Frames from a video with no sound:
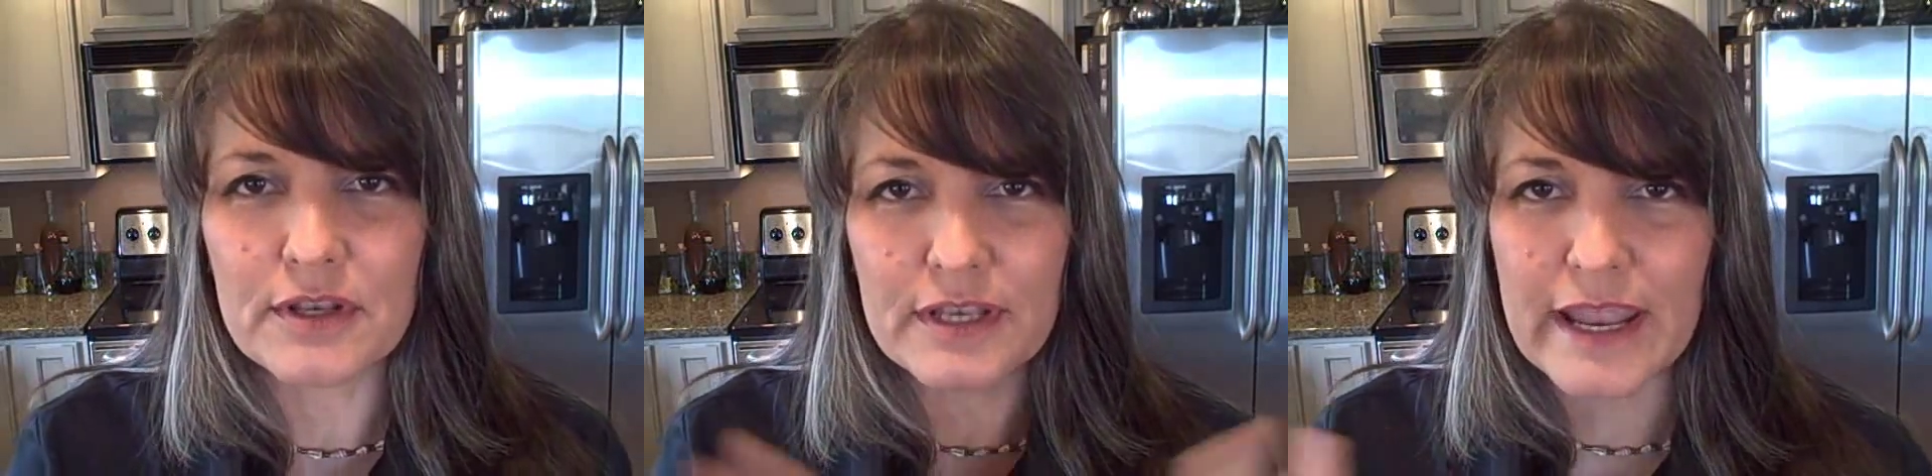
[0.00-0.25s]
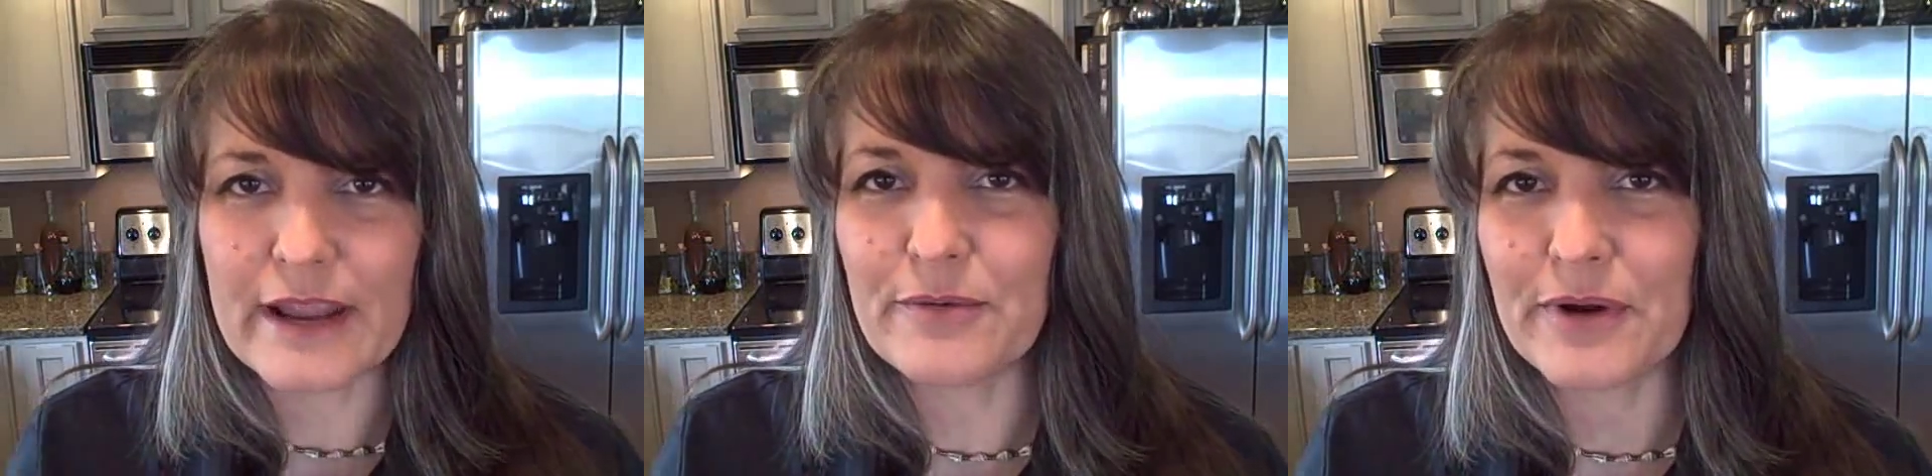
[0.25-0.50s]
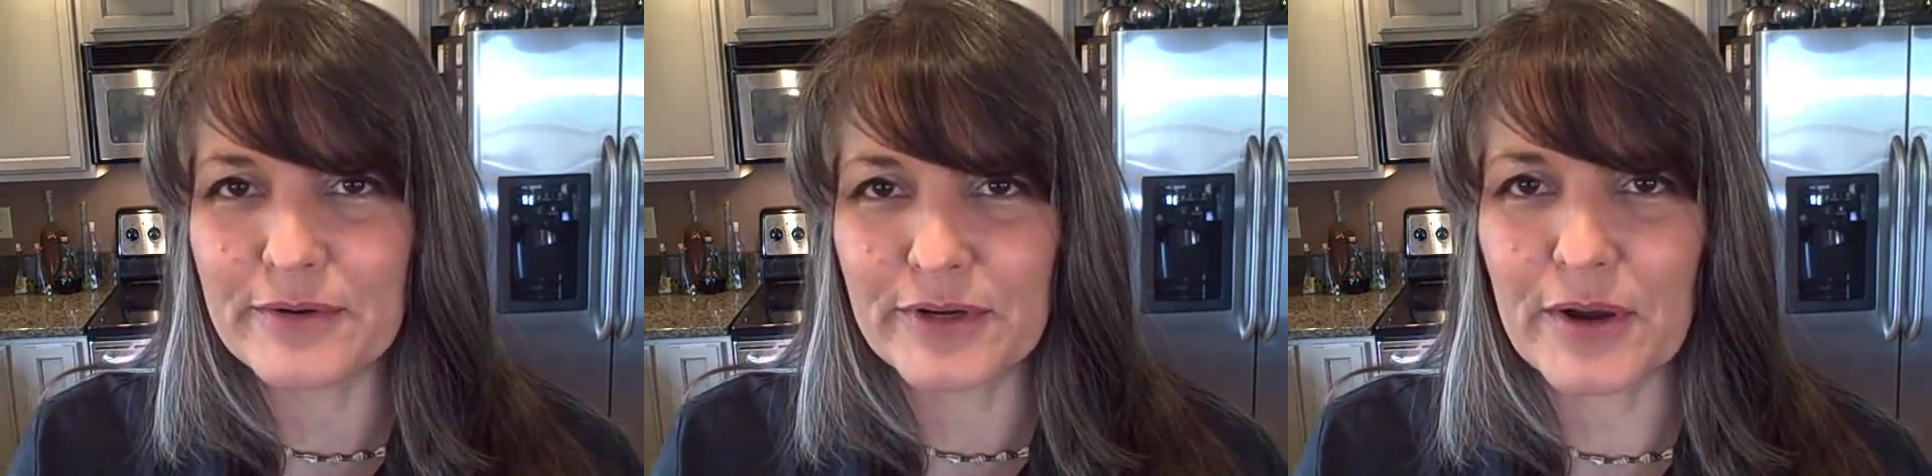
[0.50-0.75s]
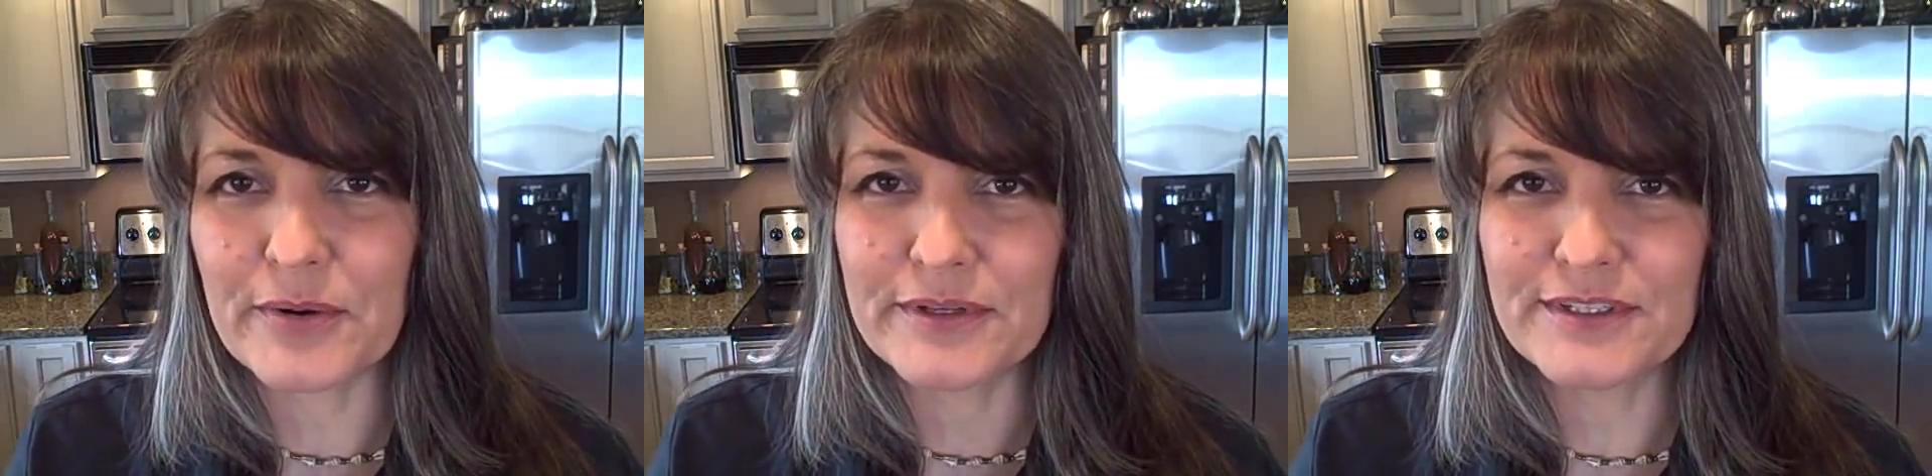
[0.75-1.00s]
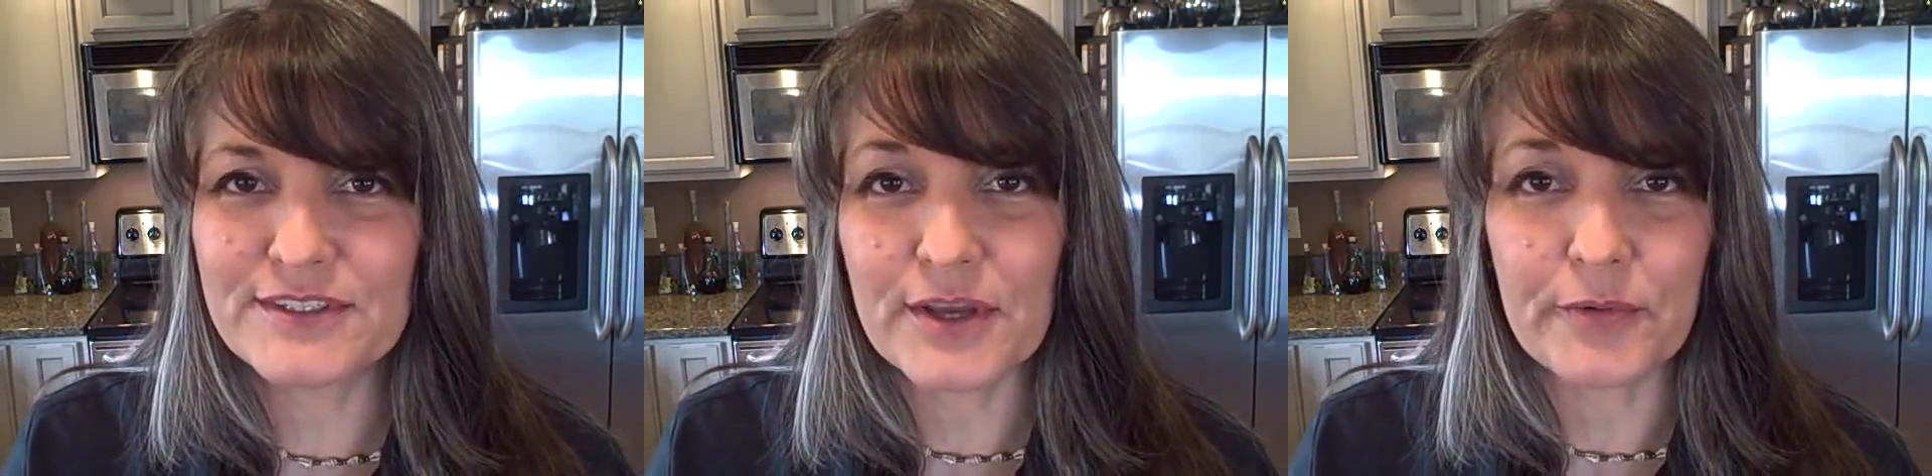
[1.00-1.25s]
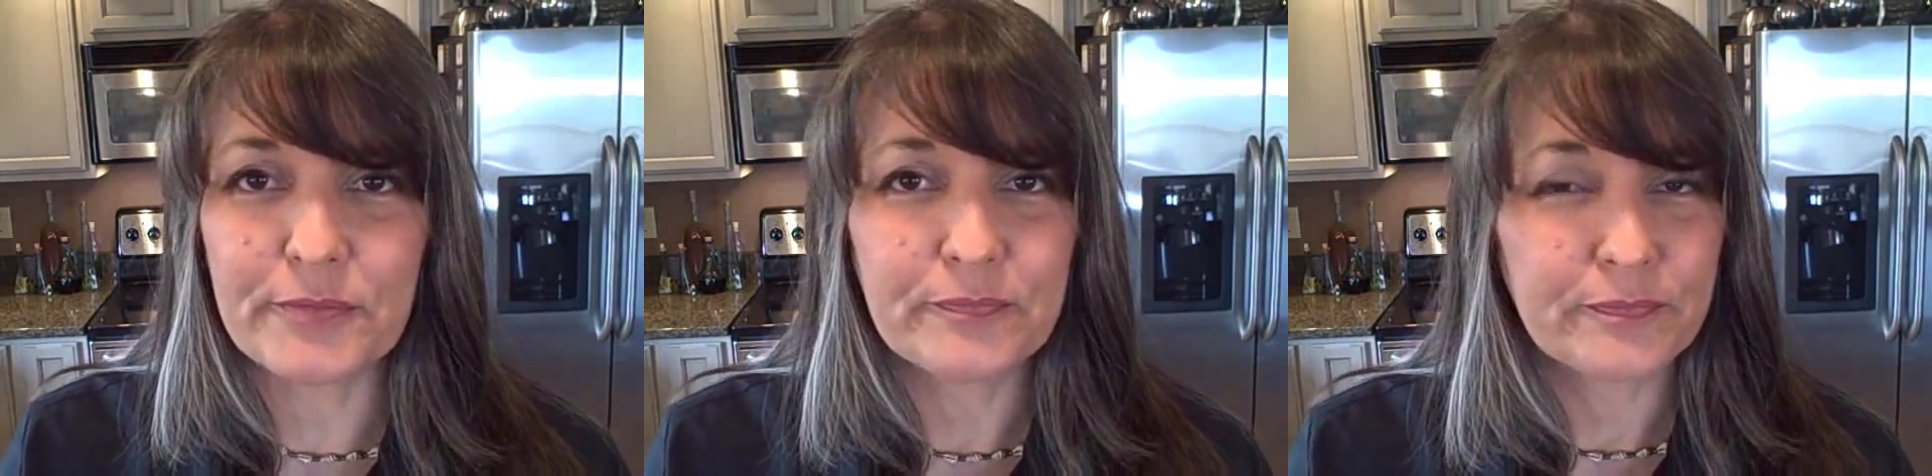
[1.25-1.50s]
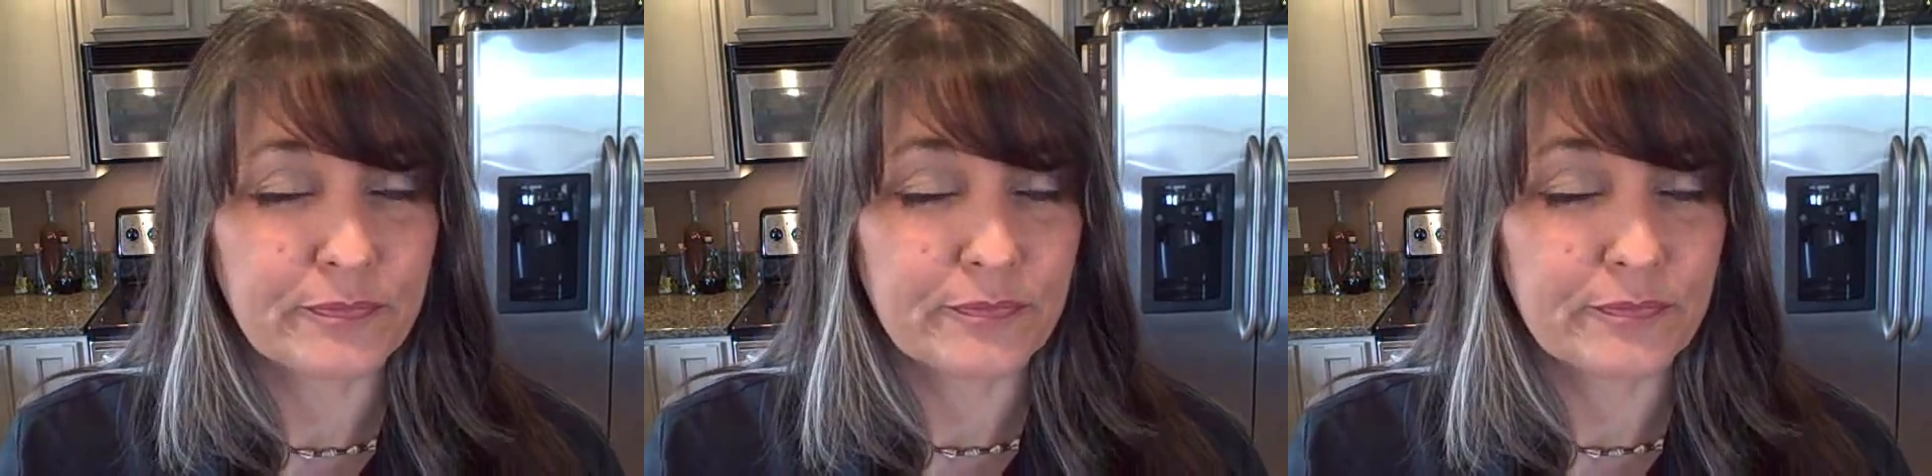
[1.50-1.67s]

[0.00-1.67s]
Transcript: the day went going. So